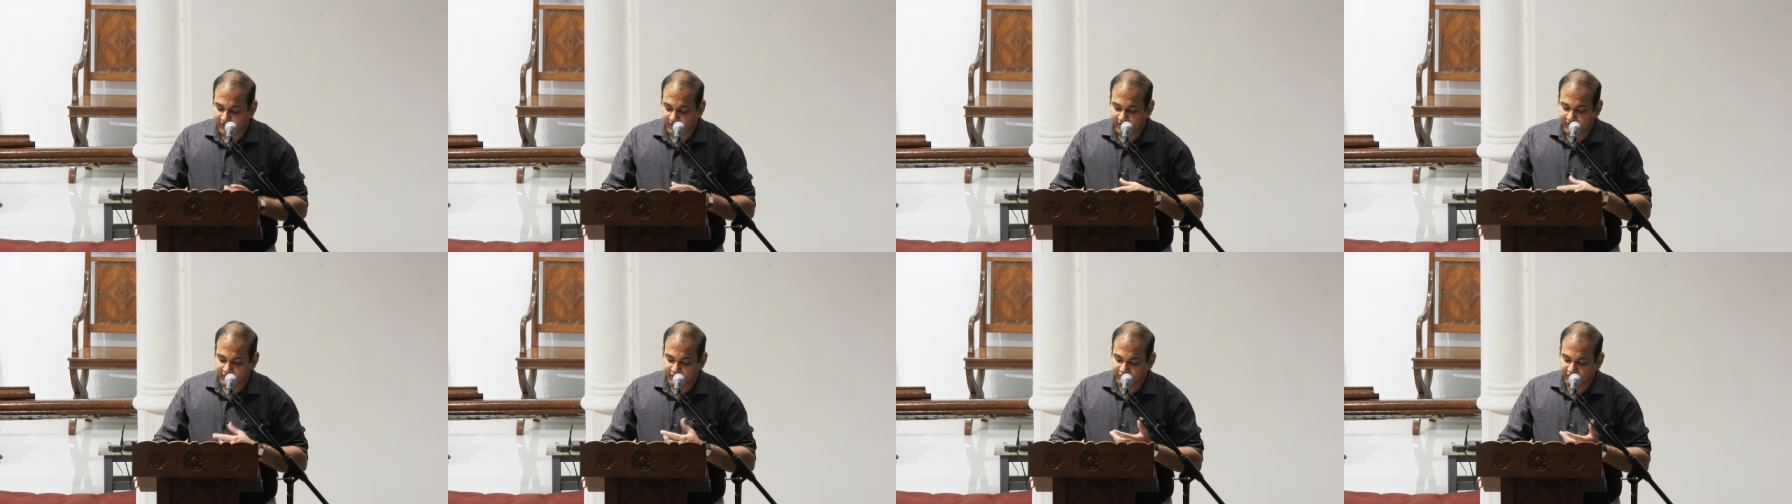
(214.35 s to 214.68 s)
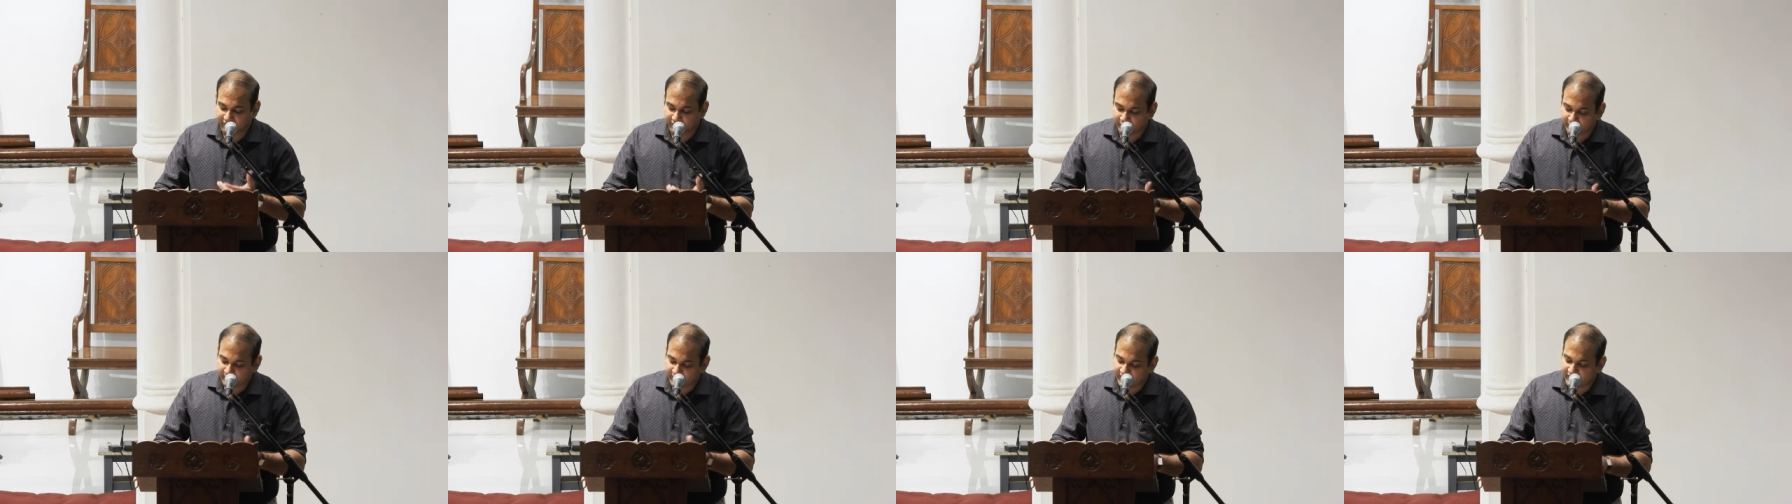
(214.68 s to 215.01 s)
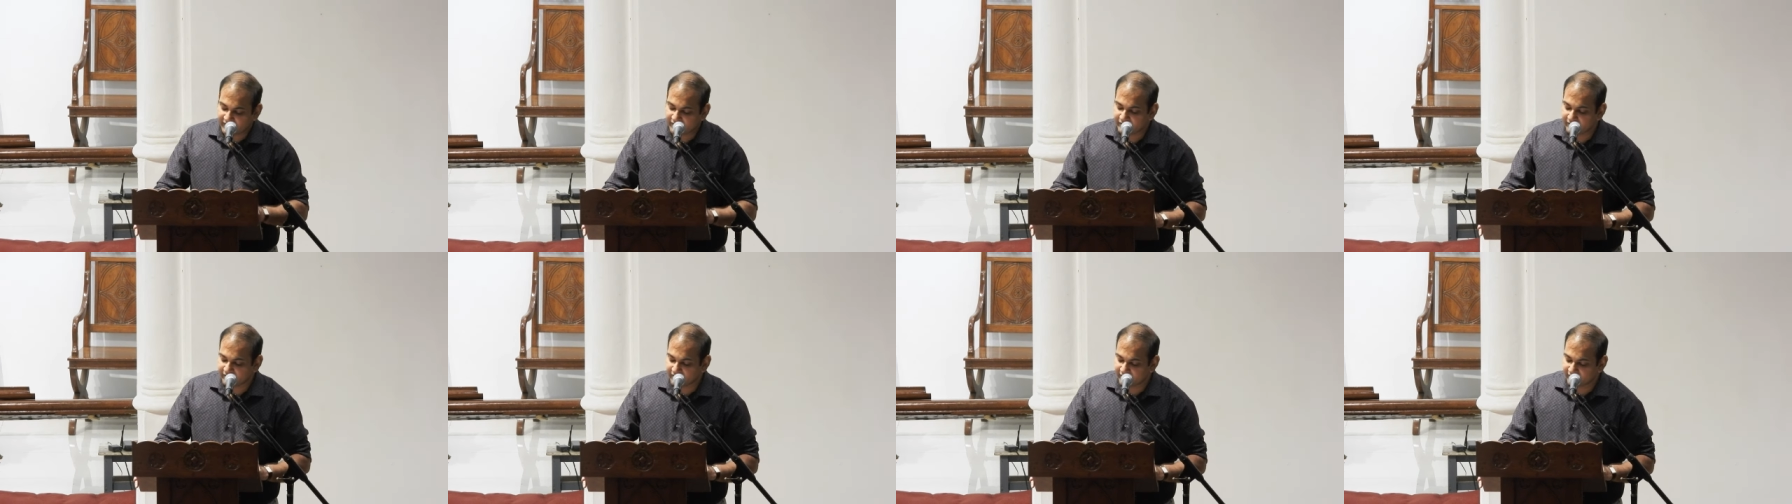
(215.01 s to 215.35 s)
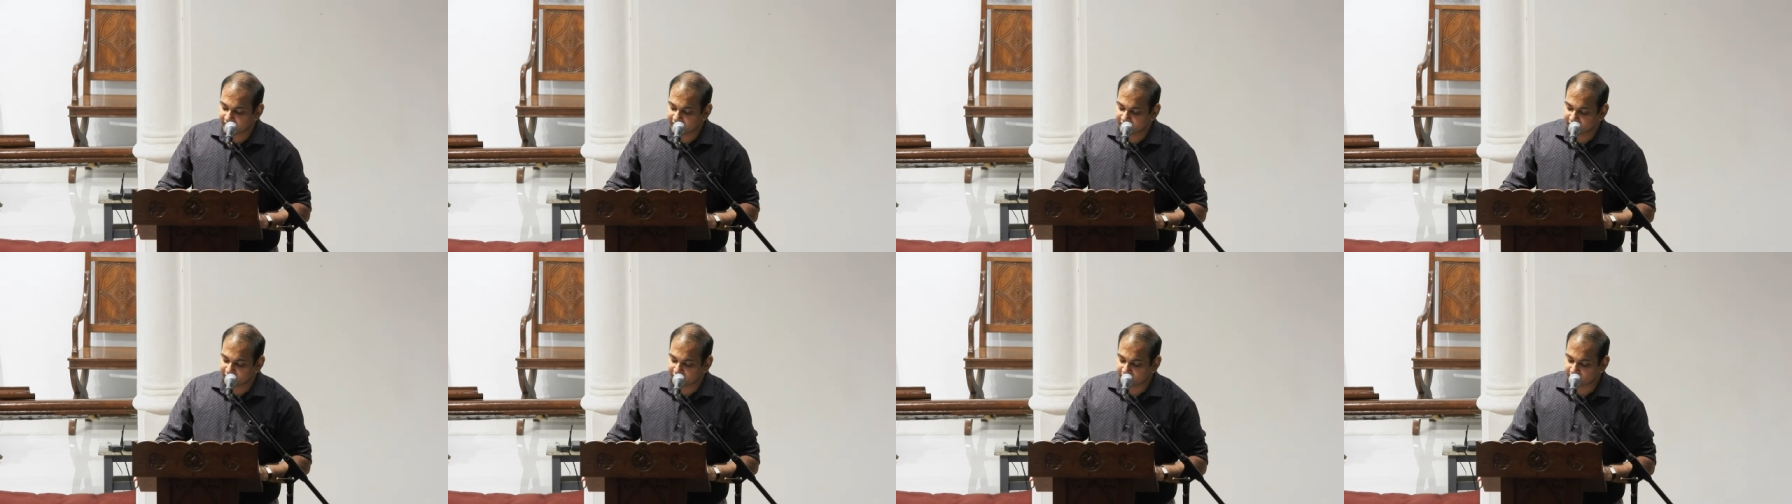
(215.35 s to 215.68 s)
And if I look at it
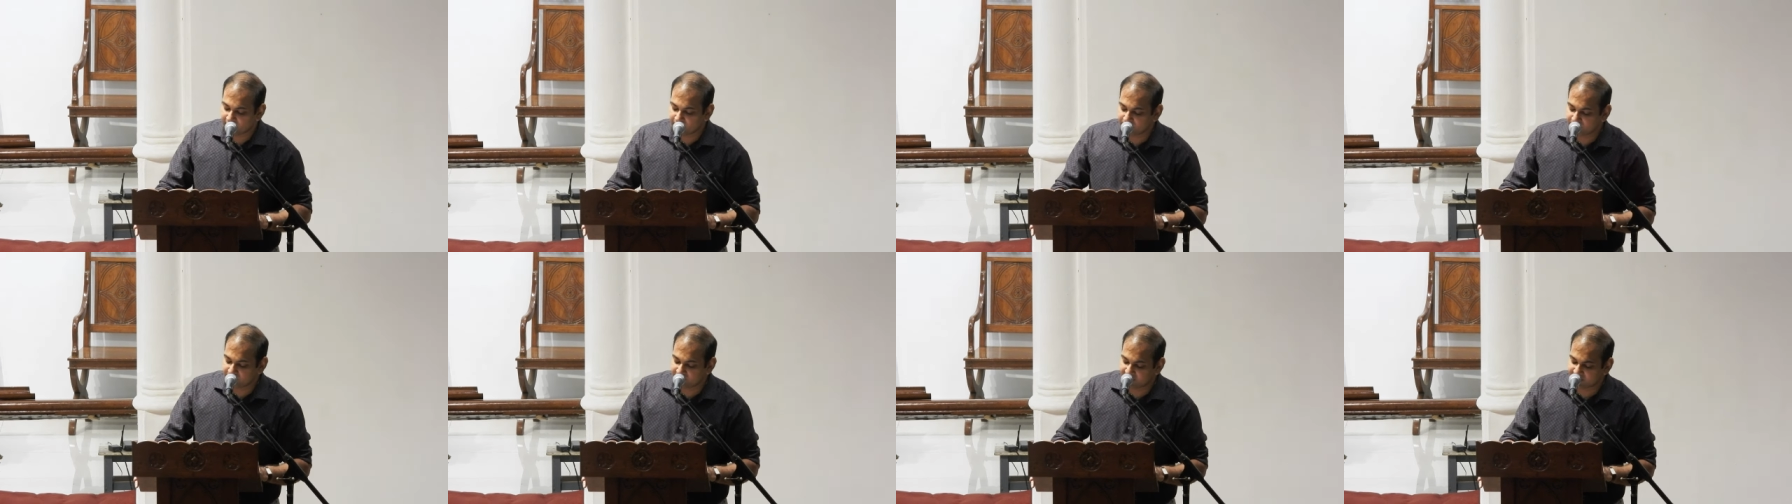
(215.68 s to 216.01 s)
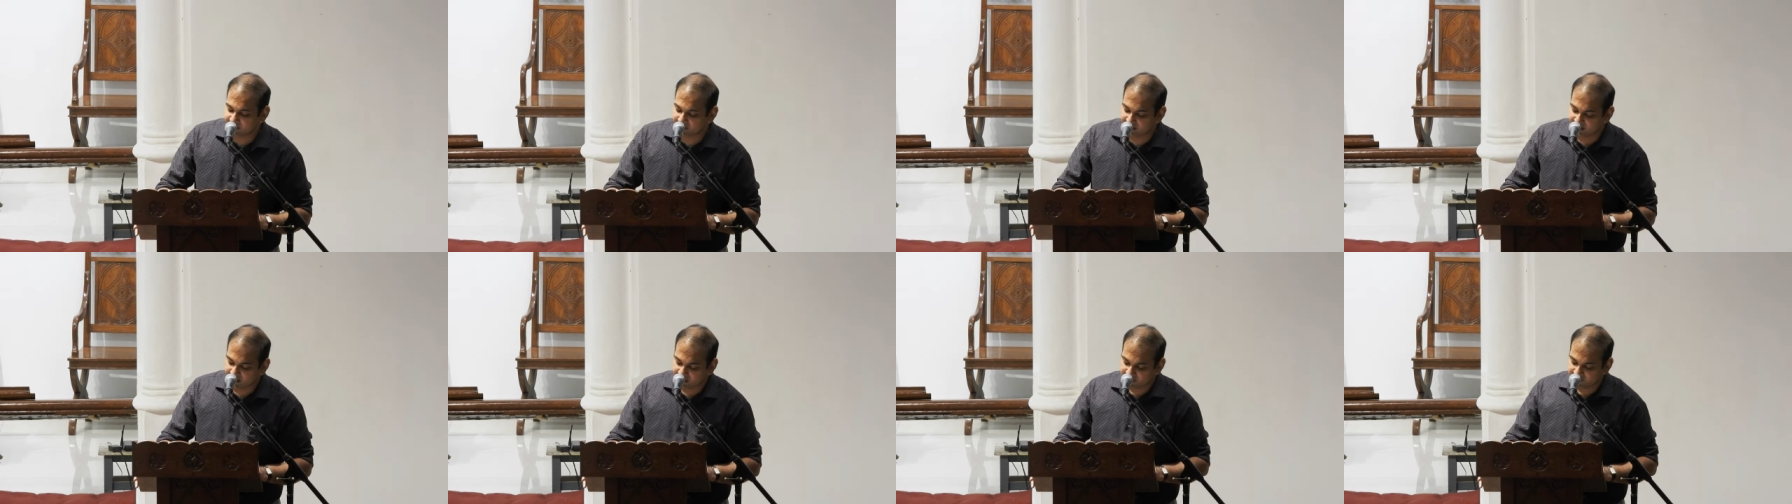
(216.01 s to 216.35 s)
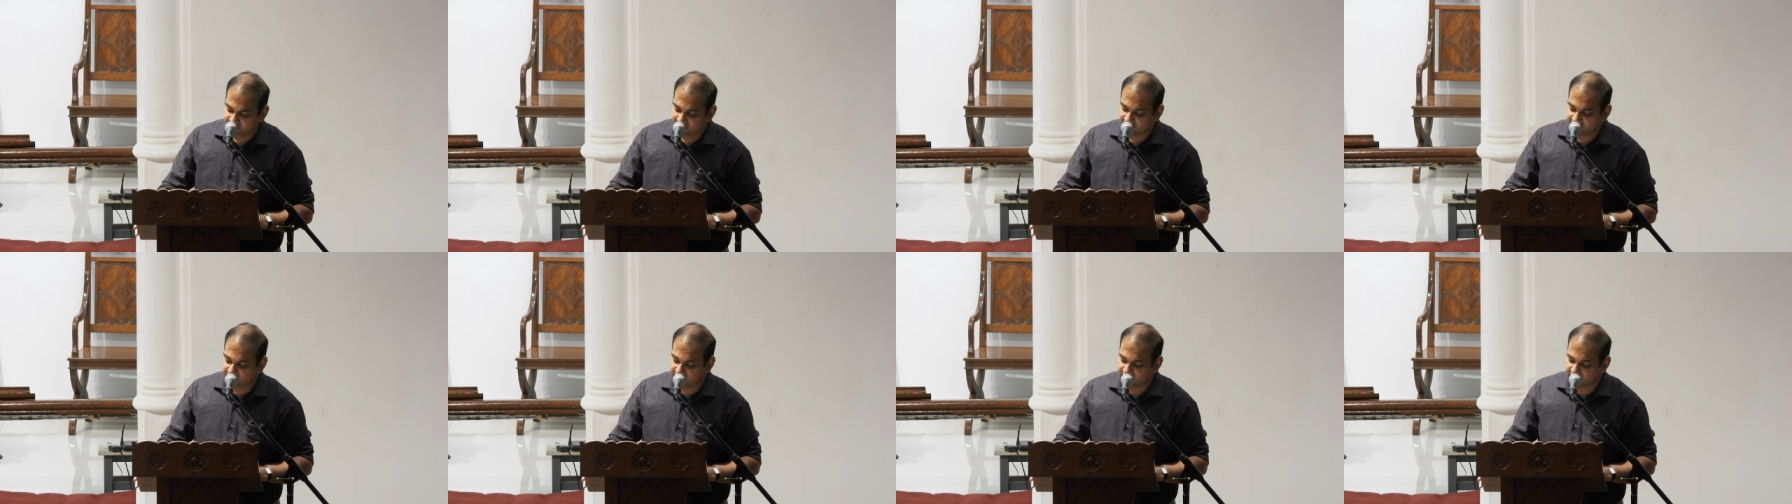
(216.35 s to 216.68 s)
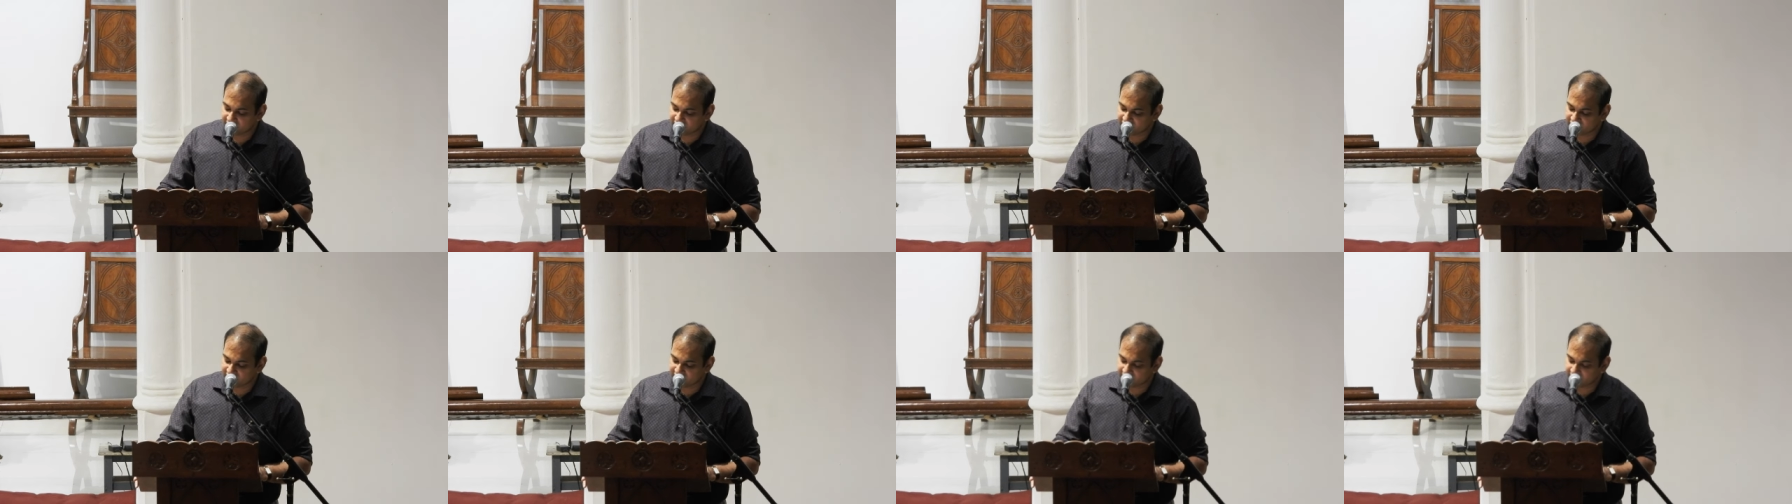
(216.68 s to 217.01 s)
uh, from the ESV
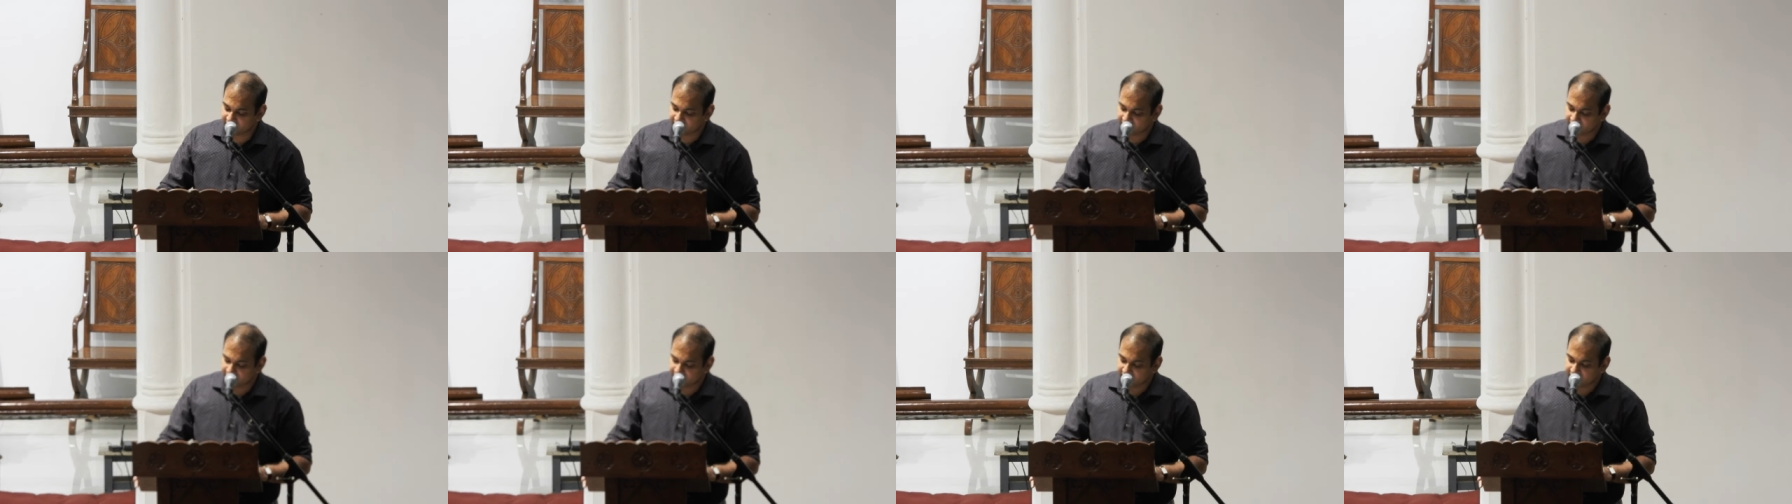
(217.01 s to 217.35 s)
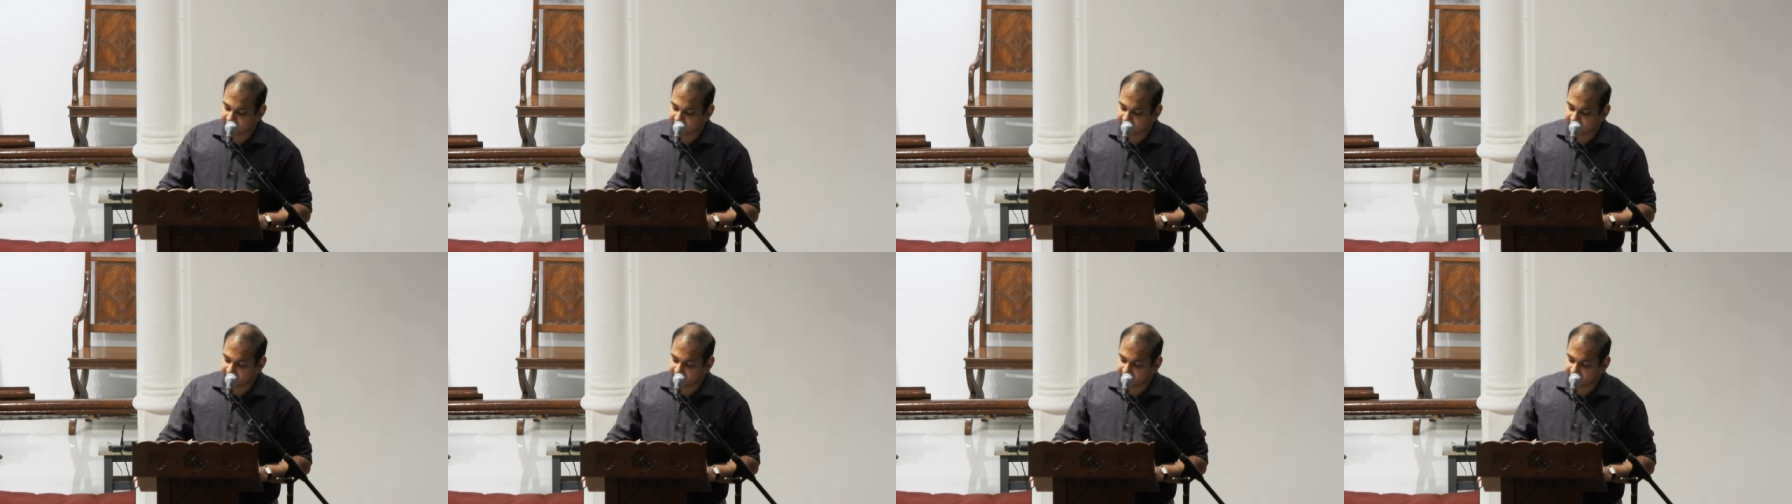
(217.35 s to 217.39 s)
version,